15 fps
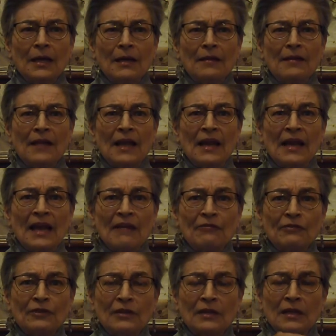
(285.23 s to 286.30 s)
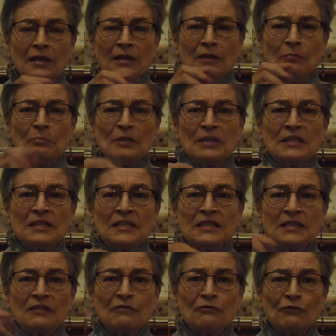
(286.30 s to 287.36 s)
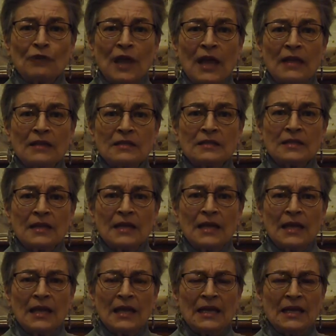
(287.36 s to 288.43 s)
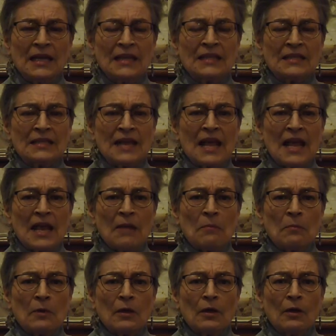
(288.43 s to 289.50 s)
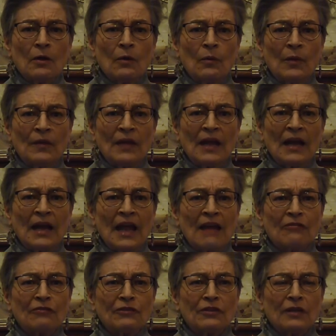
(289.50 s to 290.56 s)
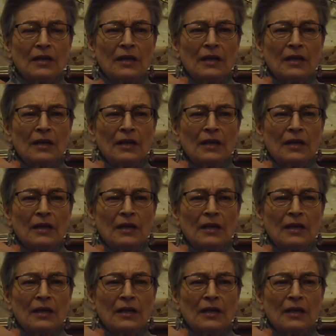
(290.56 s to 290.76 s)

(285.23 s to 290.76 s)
They left the business in France in his name when they left.